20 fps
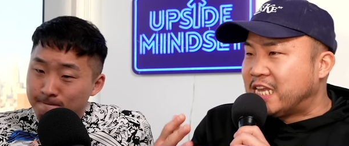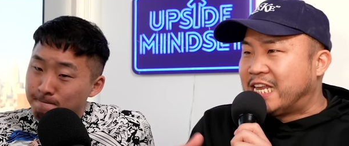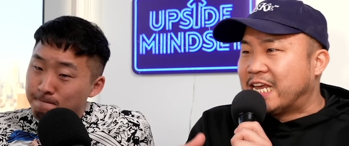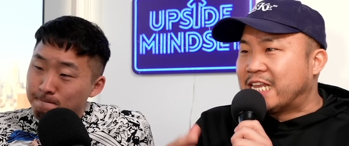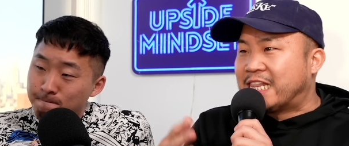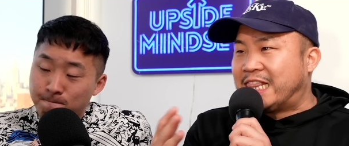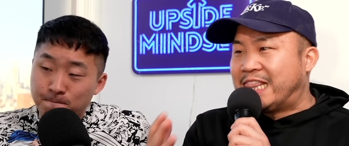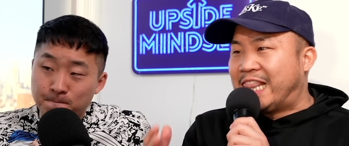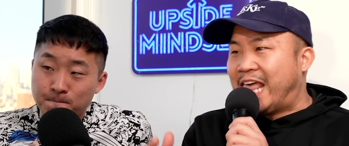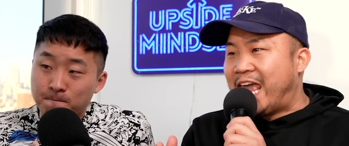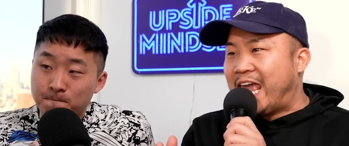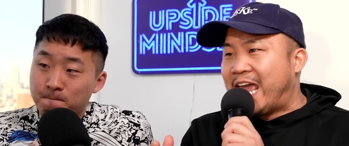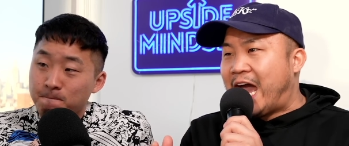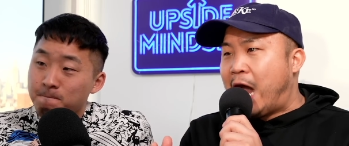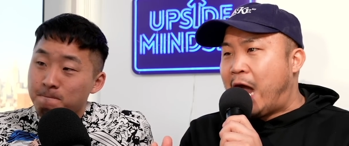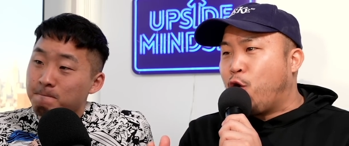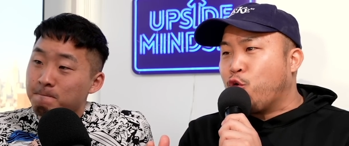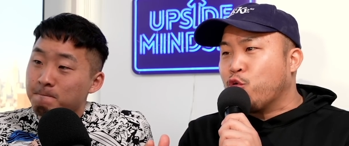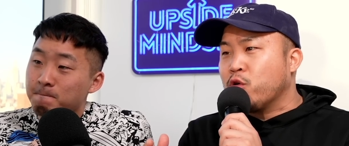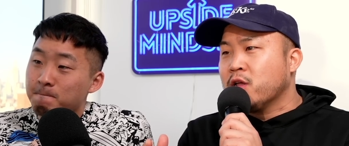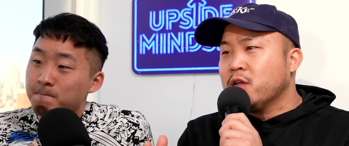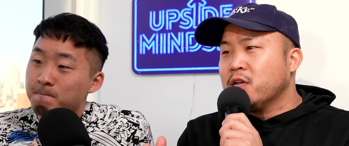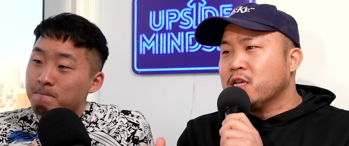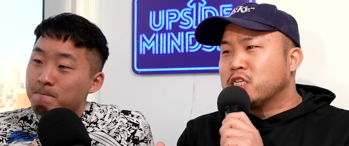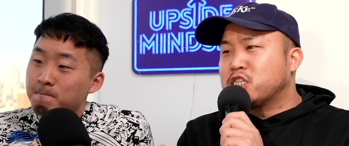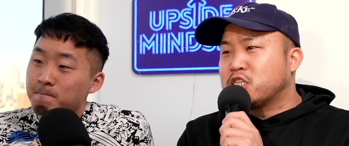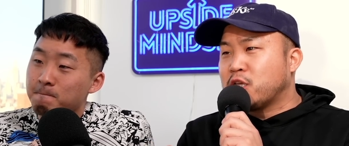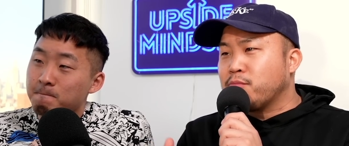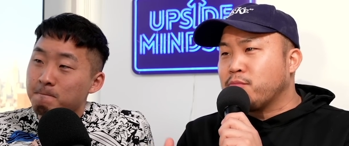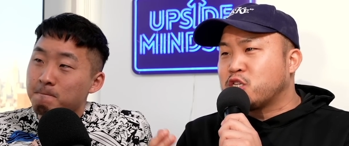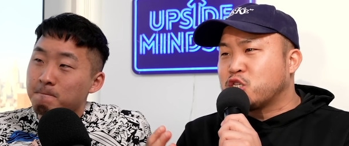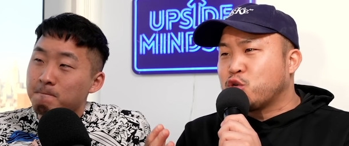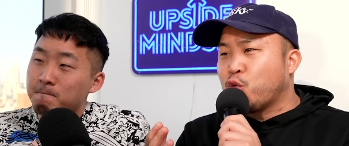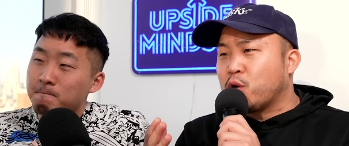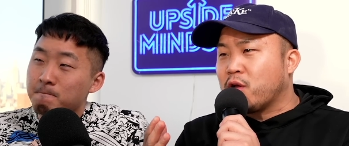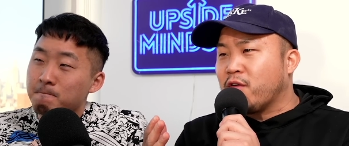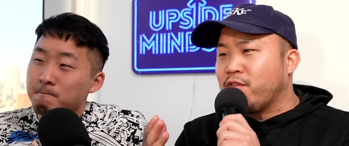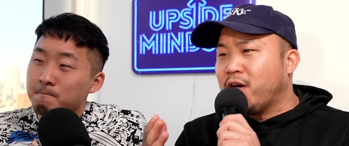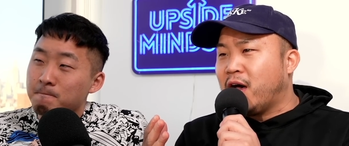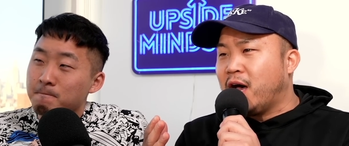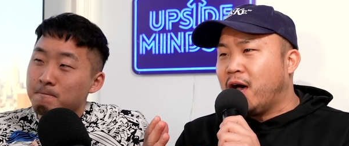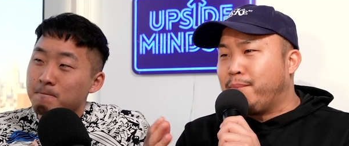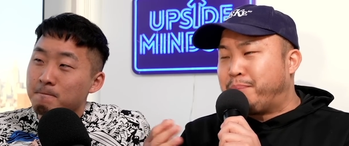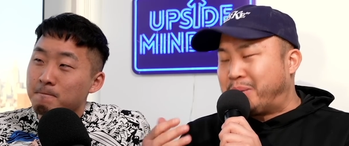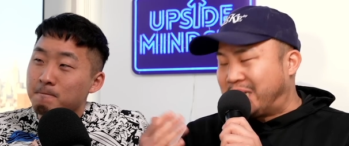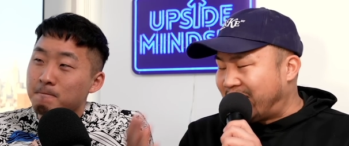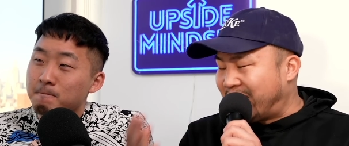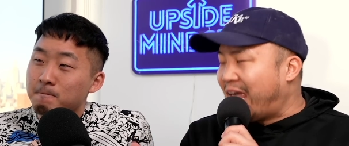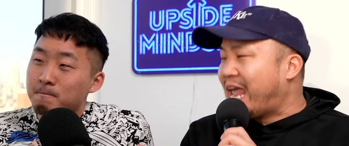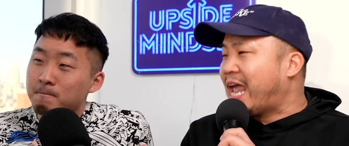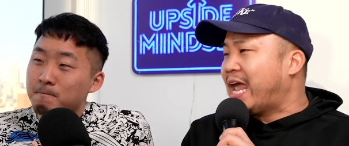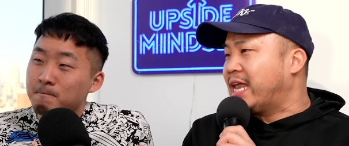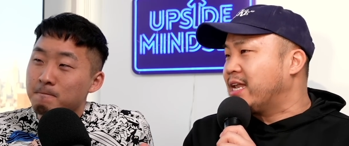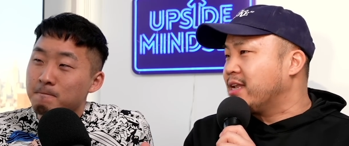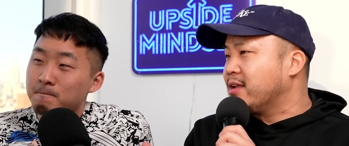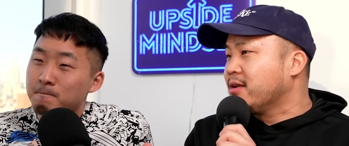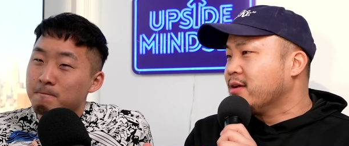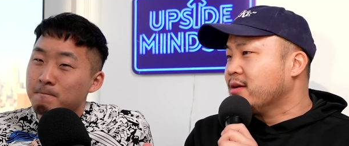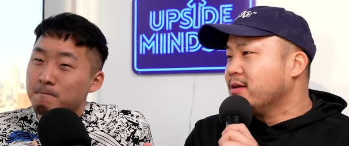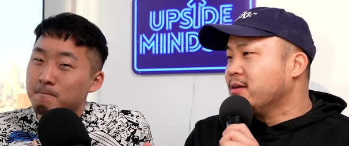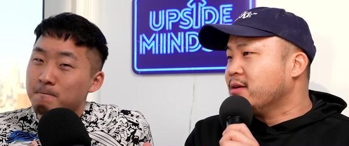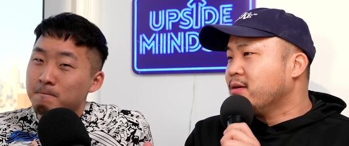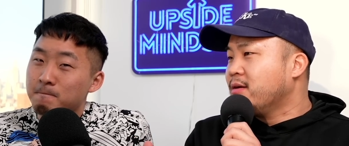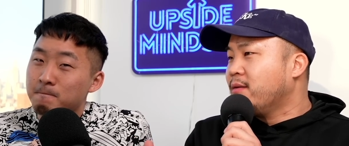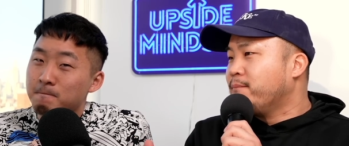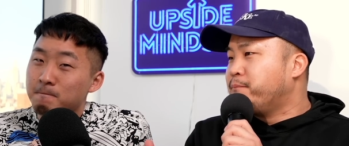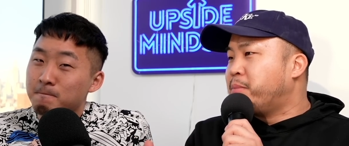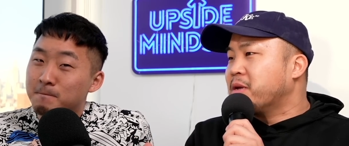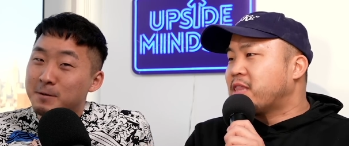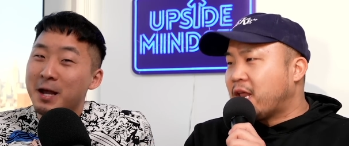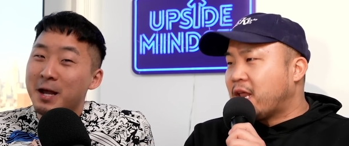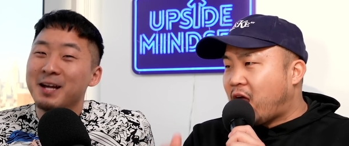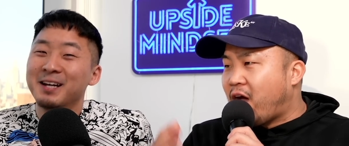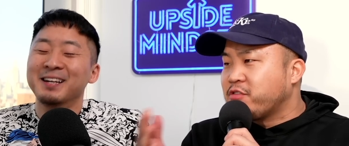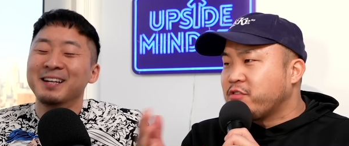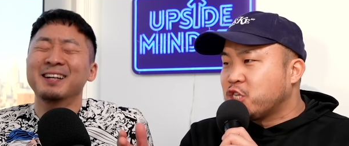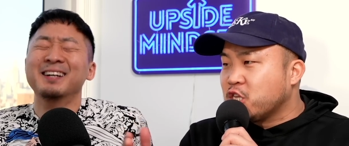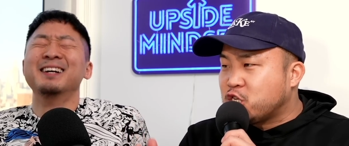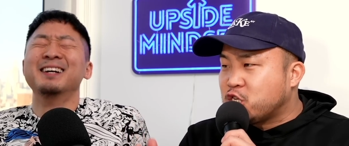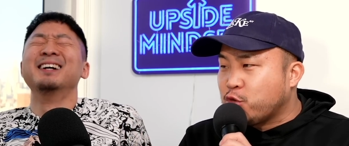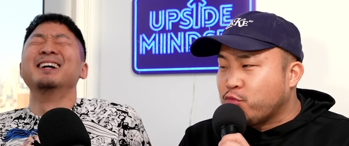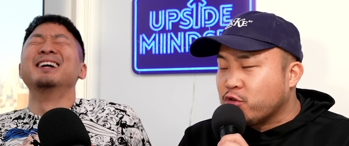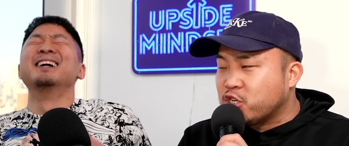Speaker 1: he did lay out some sort of uh, plan. But then obviously she